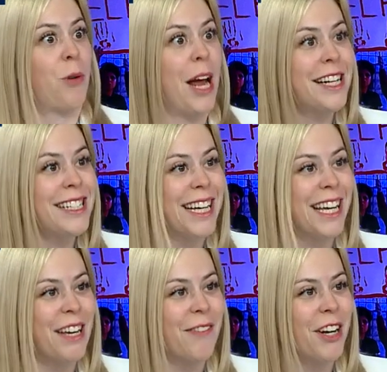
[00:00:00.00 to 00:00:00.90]
branding
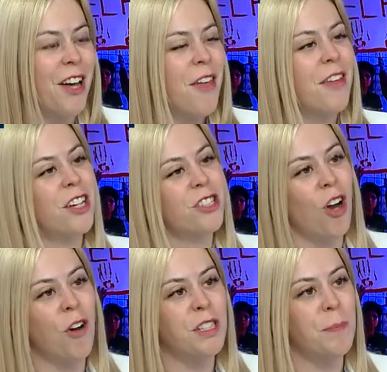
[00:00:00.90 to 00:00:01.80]
even that
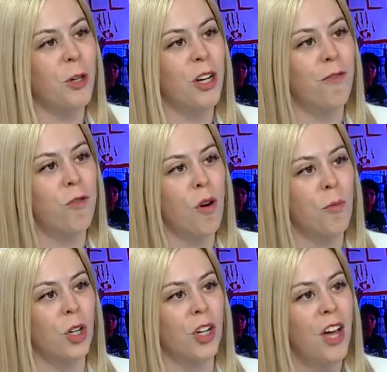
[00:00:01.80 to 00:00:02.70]
Qatar is putting
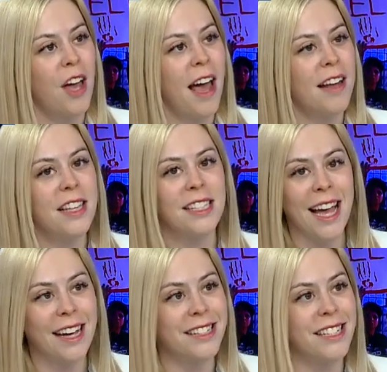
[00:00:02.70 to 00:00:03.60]
forward. And this
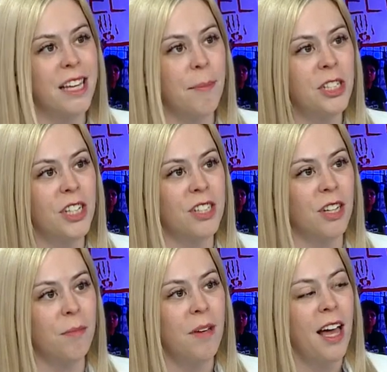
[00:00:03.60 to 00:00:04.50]

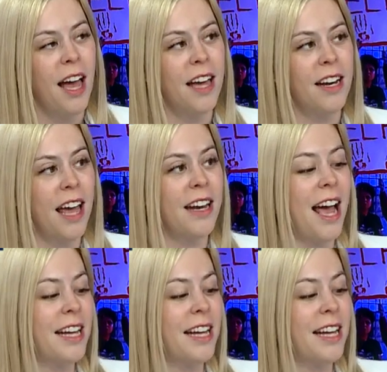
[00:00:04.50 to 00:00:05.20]
anti-Semitism and